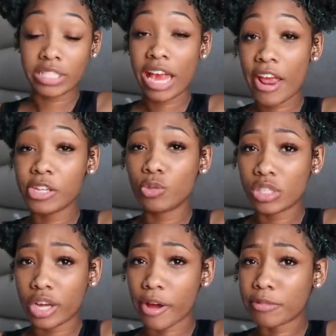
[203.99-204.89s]
can you
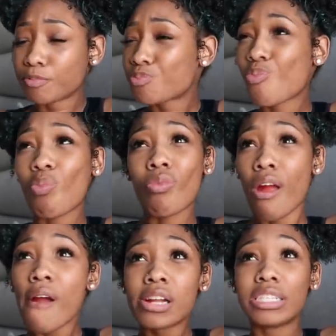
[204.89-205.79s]
cook
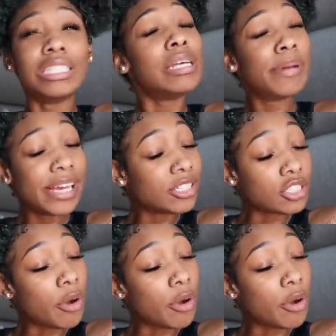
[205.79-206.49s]
it depends